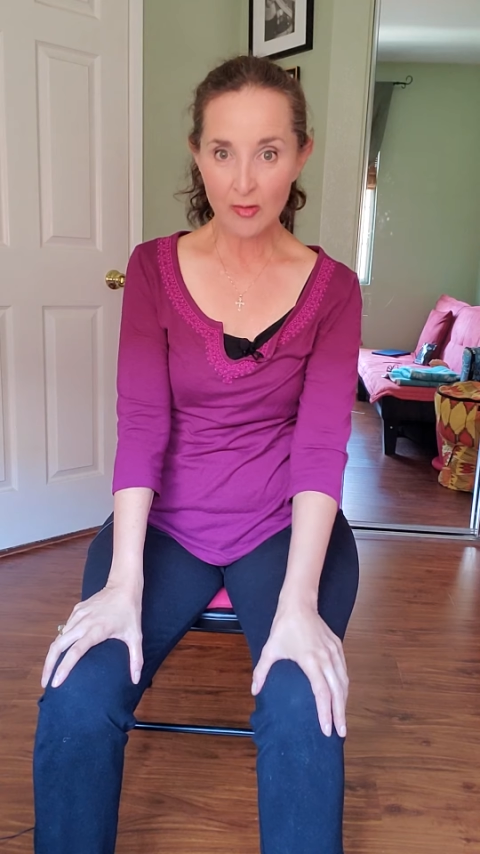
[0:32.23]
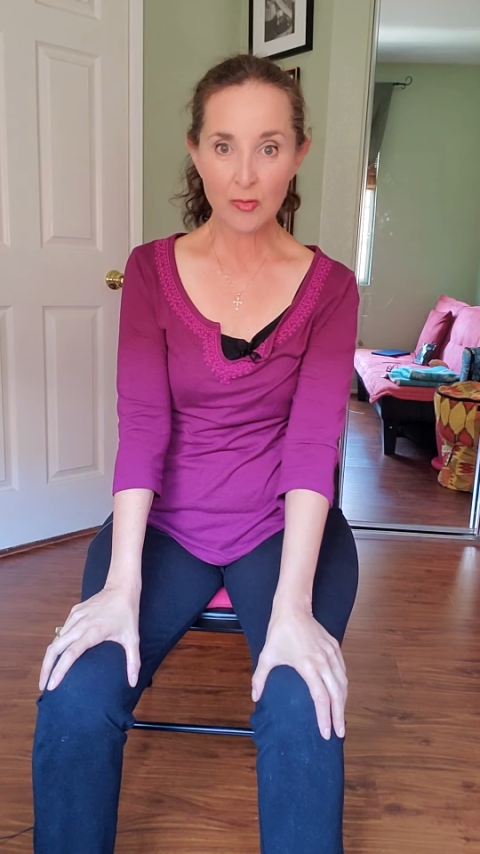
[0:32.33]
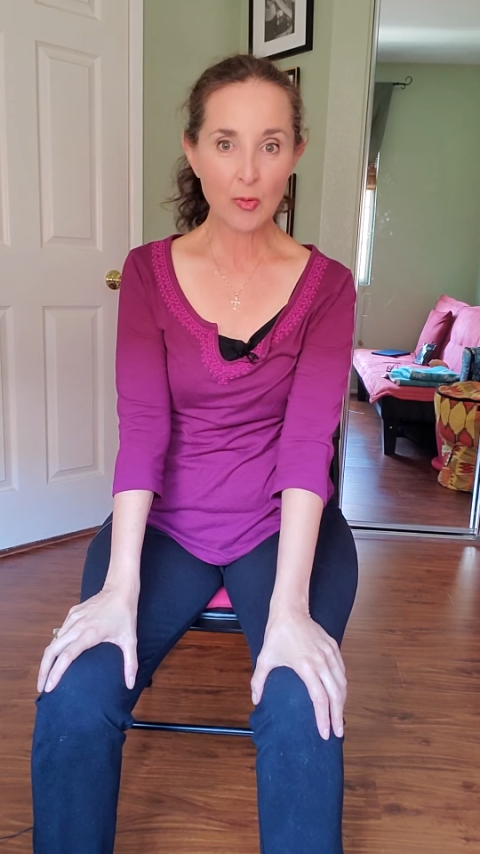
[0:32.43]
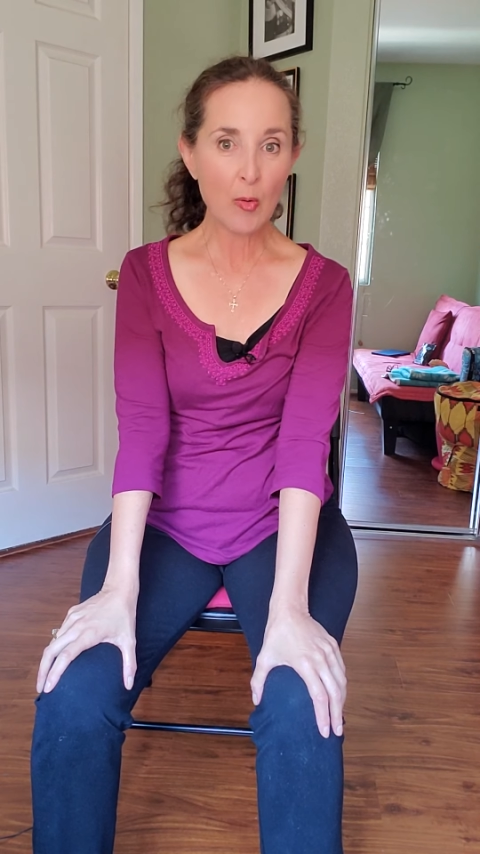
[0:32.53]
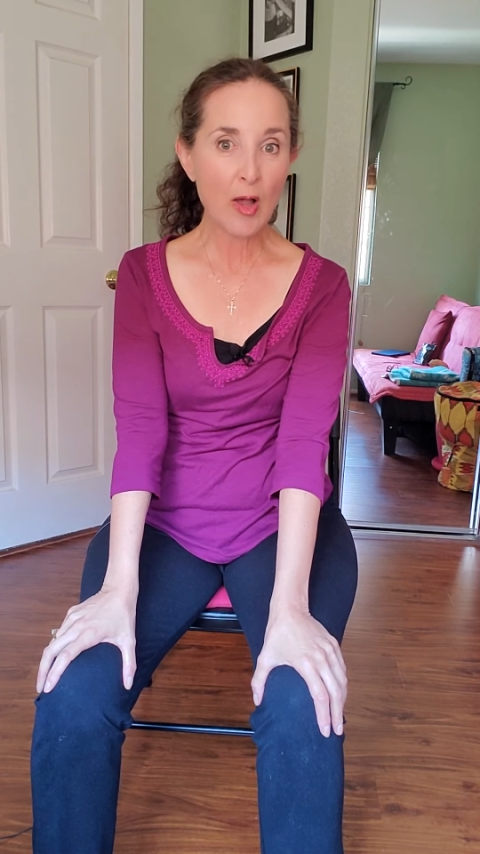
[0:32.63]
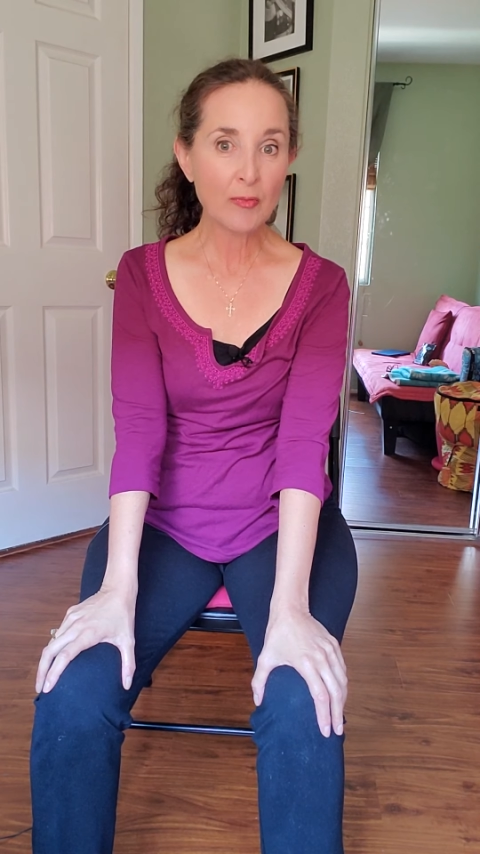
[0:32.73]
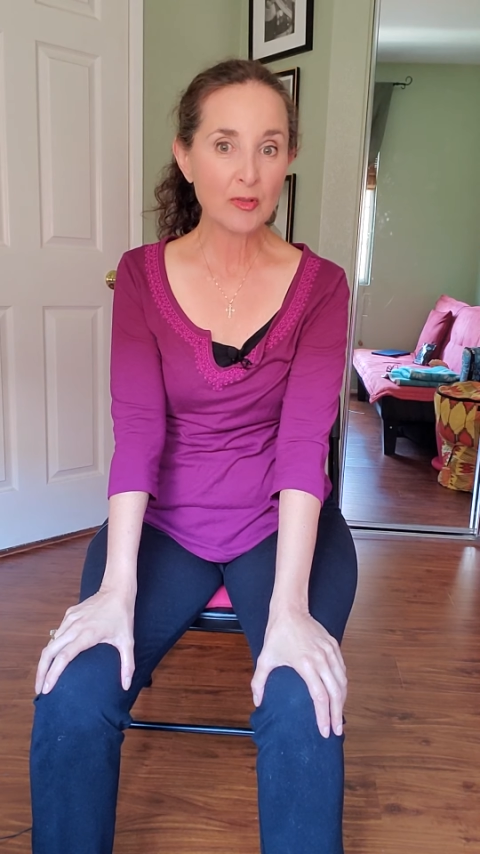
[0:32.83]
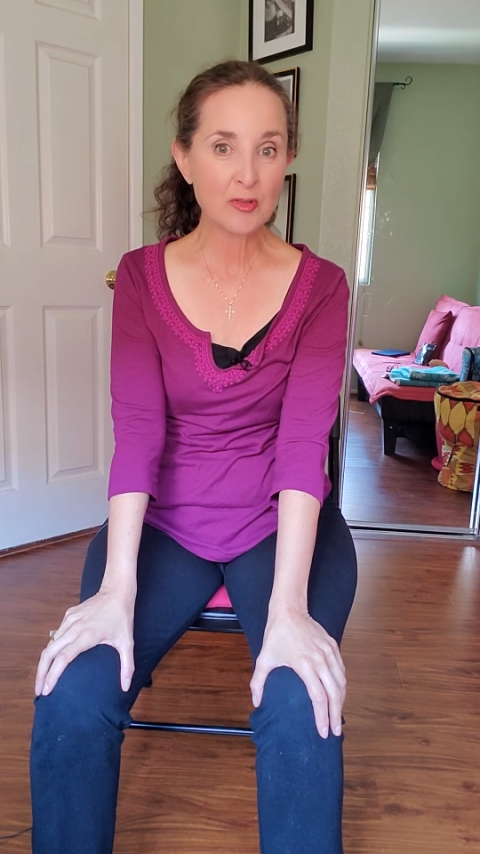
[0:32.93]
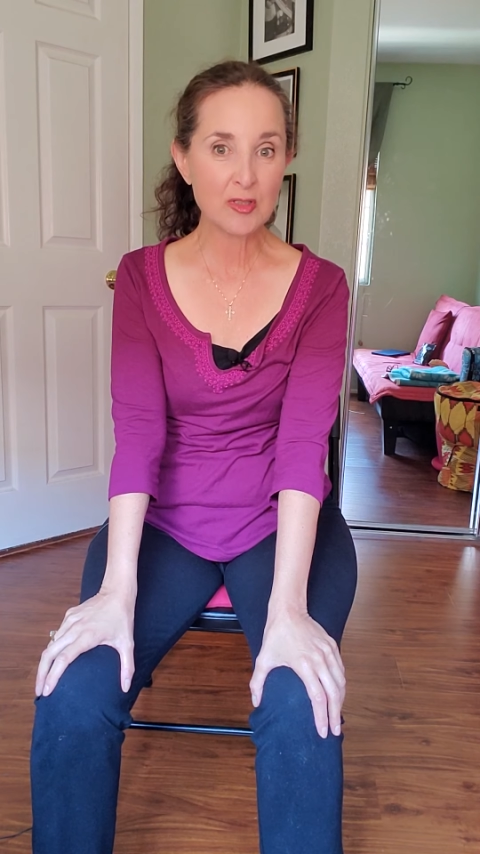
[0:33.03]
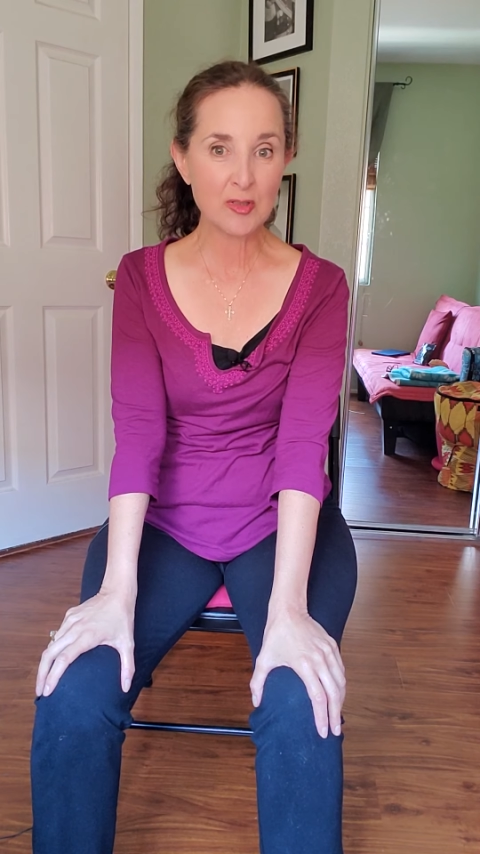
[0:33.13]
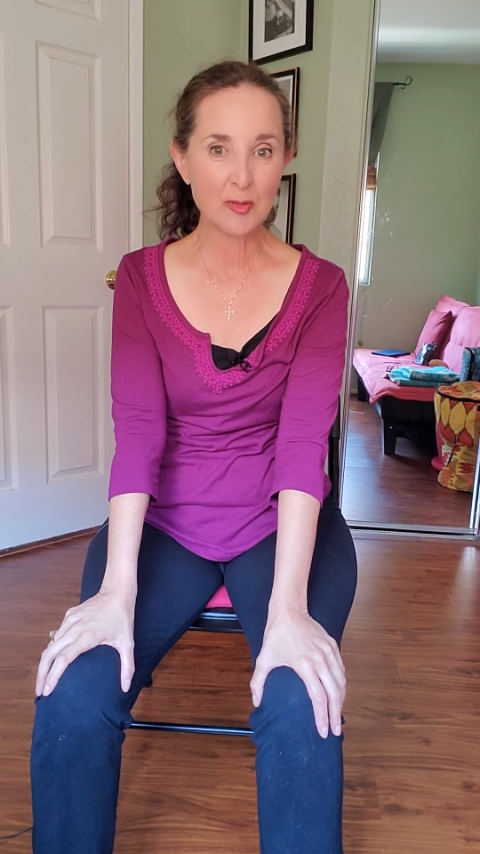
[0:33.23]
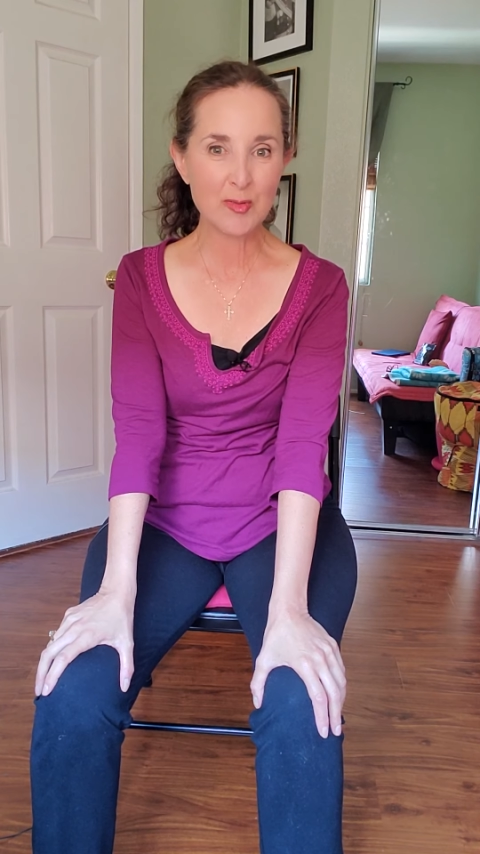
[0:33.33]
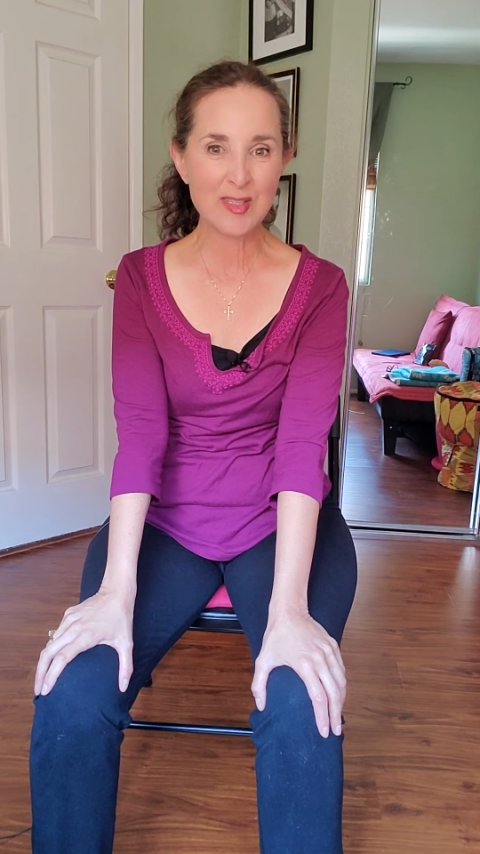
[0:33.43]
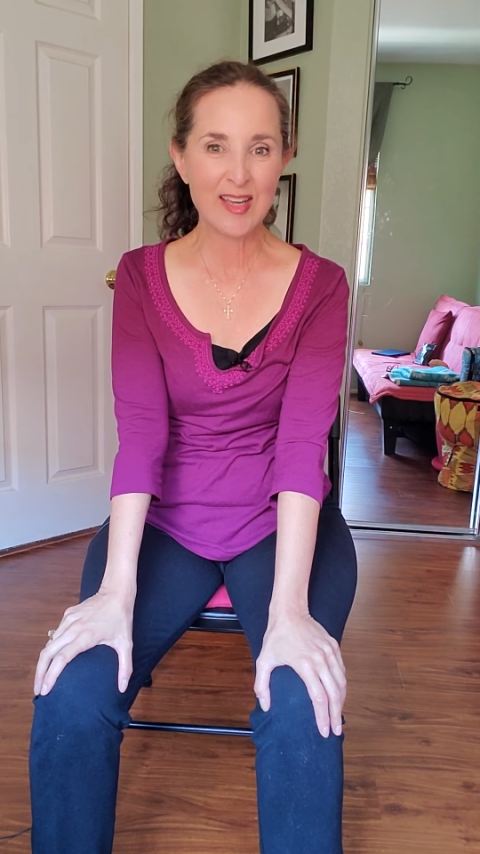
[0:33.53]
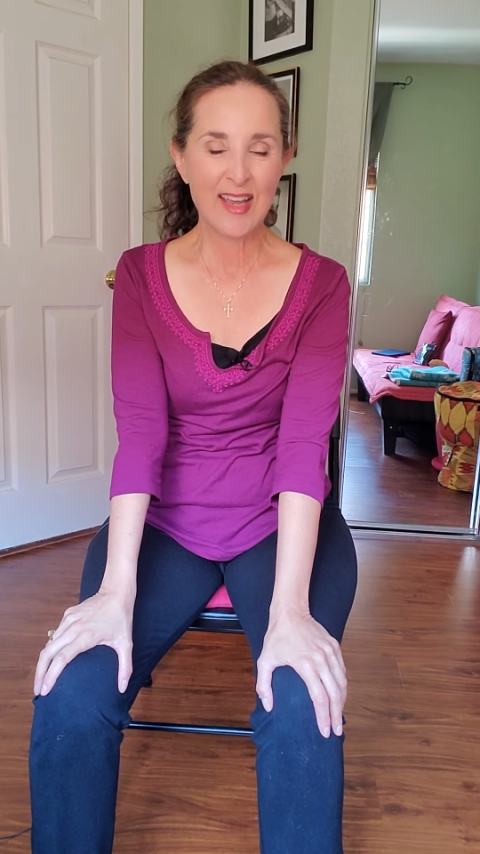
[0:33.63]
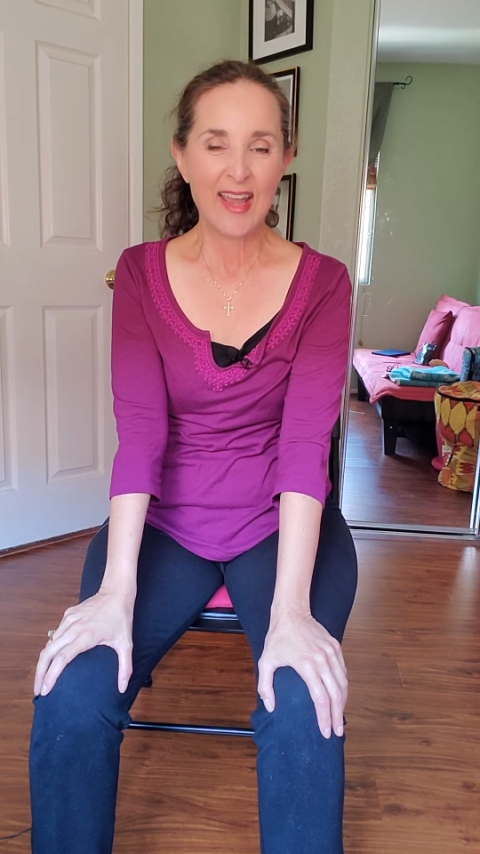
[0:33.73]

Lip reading: throw off your shoes,